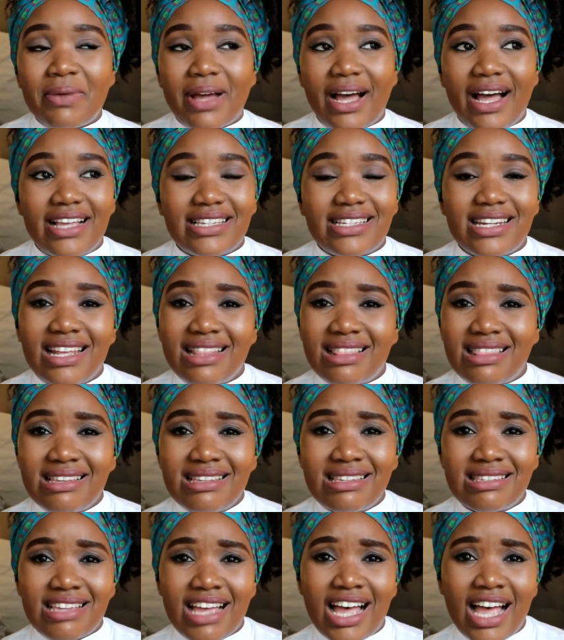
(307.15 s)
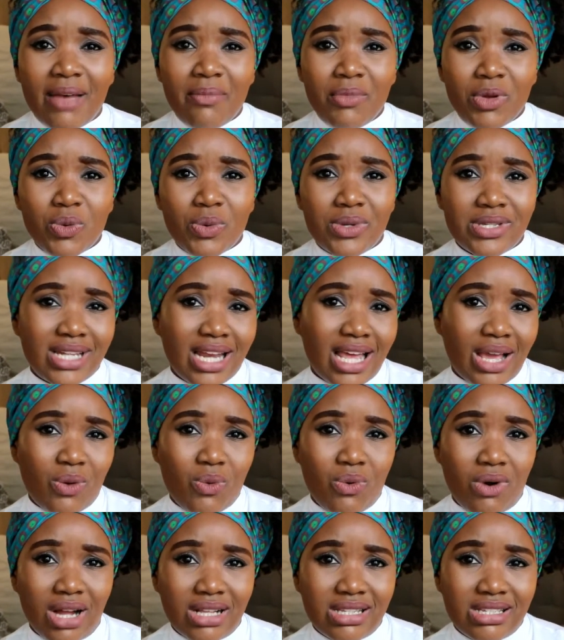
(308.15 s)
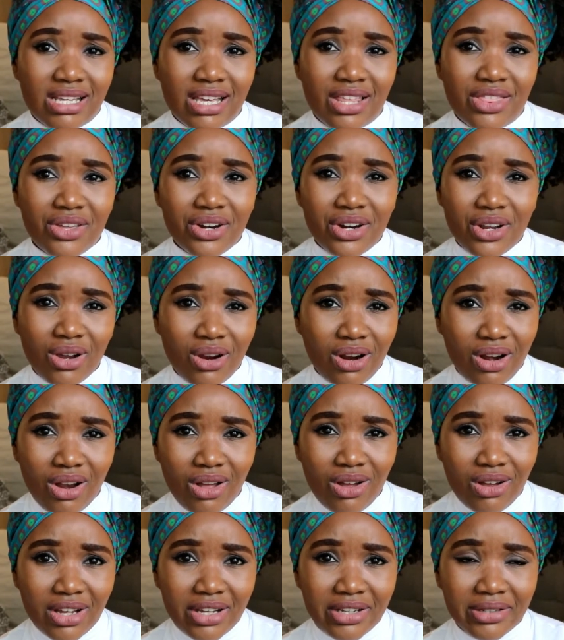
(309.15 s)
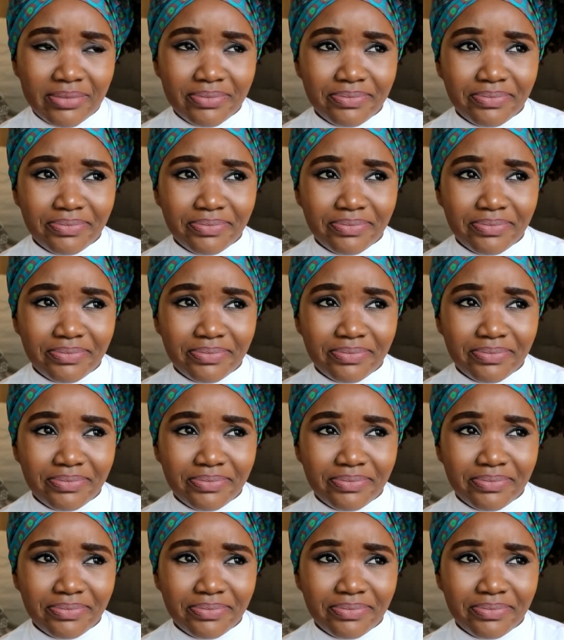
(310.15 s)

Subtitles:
guys, and at this time it was like what, 3 o'clock